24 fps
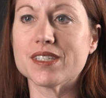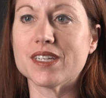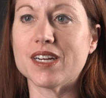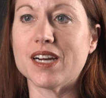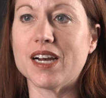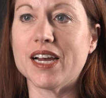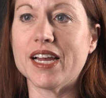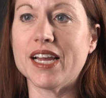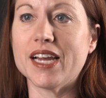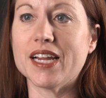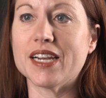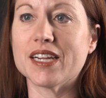
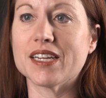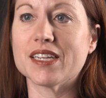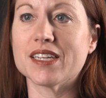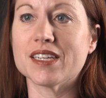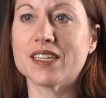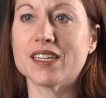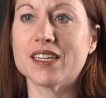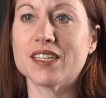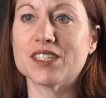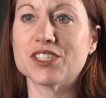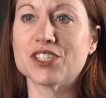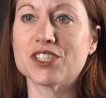I had a
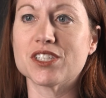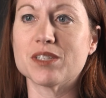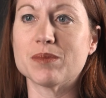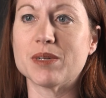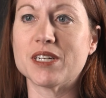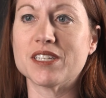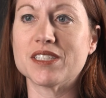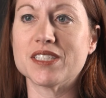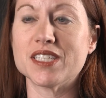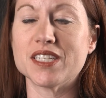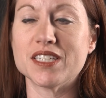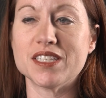concussion
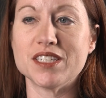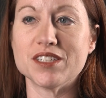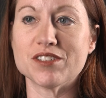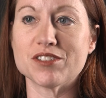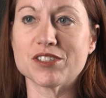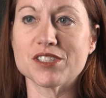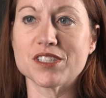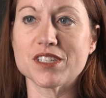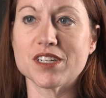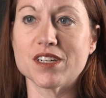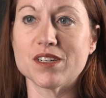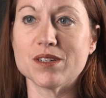about 10
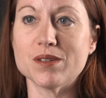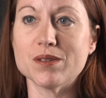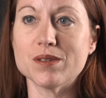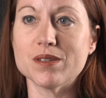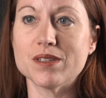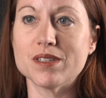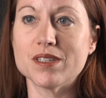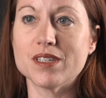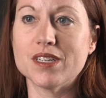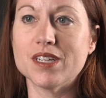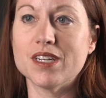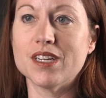years ago
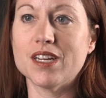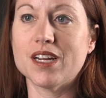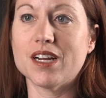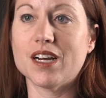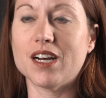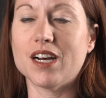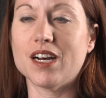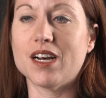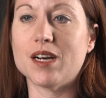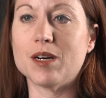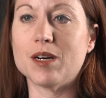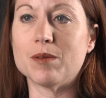
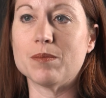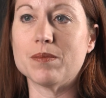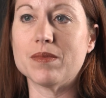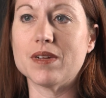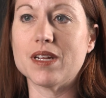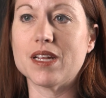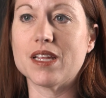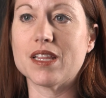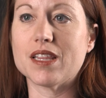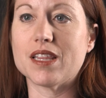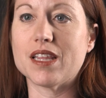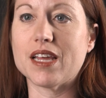um,
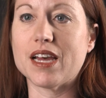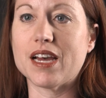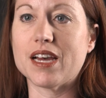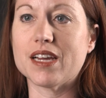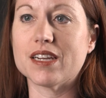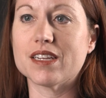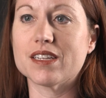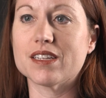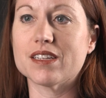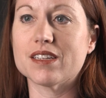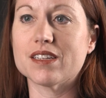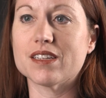
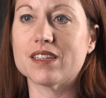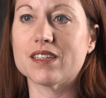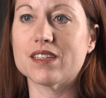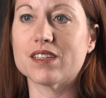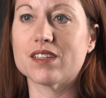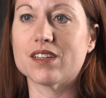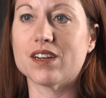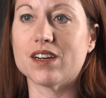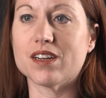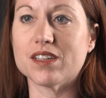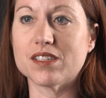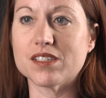that
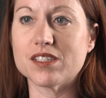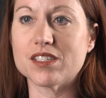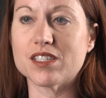caused